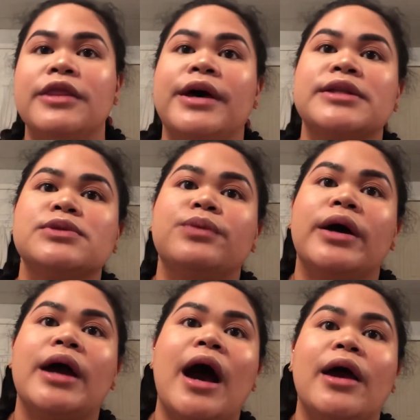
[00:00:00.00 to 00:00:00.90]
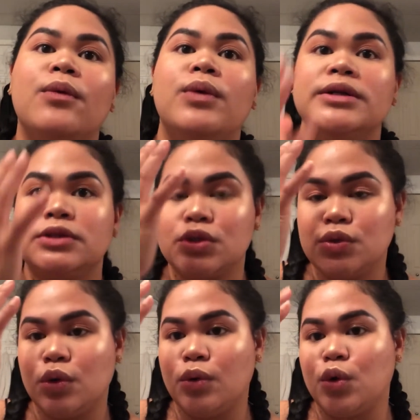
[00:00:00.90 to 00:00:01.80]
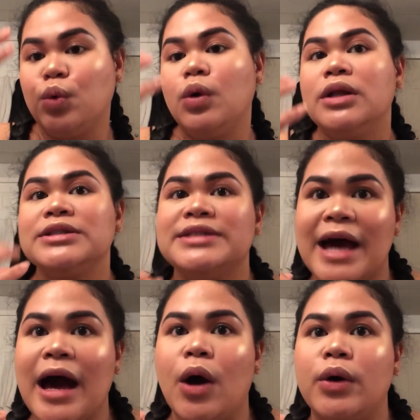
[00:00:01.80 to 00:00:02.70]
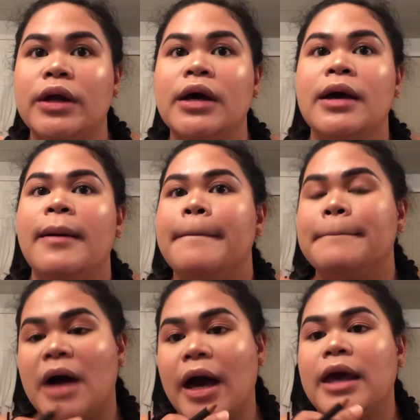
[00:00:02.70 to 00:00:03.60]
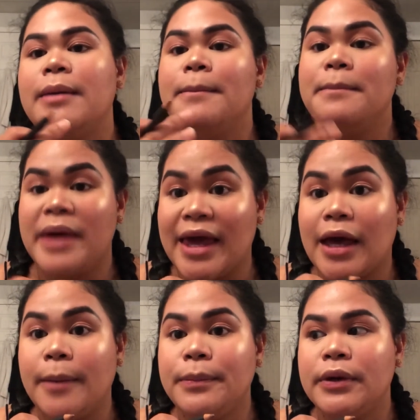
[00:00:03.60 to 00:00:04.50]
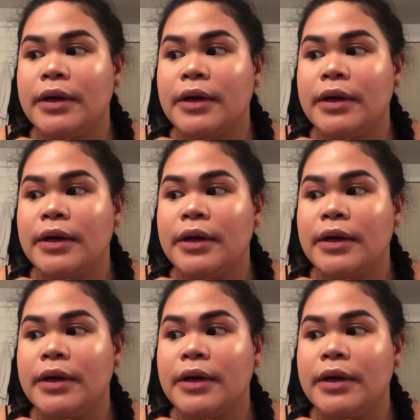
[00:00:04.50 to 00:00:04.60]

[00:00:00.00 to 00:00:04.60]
That's why I want to cool down my makeup.